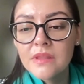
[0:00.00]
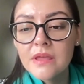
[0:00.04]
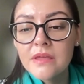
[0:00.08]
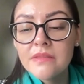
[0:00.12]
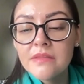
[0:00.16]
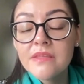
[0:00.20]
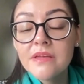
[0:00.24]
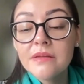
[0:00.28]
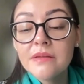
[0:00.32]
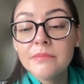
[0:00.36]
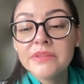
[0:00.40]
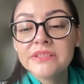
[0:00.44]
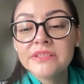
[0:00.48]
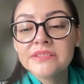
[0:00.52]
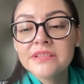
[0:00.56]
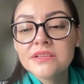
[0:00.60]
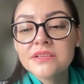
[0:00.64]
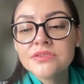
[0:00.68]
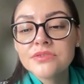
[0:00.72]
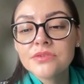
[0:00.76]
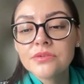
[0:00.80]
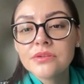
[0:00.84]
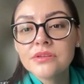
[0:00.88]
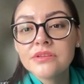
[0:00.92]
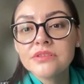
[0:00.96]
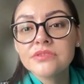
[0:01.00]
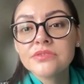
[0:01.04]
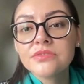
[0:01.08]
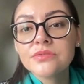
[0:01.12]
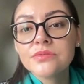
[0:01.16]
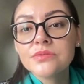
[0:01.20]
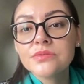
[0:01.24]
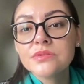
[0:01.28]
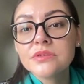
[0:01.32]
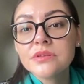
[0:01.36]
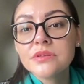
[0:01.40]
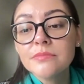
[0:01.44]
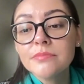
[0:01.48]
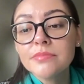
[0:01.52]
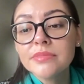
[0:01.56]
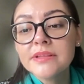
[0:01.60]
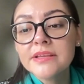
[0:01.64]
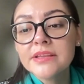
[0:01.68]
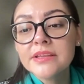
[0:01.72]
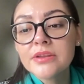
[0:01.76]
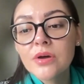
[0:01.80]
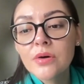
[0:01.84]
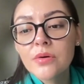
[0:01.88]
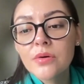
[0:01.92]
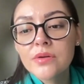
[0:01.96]
And the invitation is to
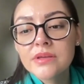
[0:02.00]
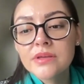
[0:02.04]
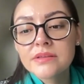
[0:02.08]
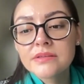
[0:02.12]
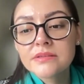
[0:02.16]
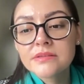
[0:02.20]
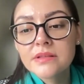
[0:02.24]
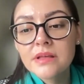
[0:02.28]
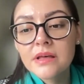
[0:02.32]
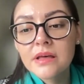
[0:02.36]
simply notice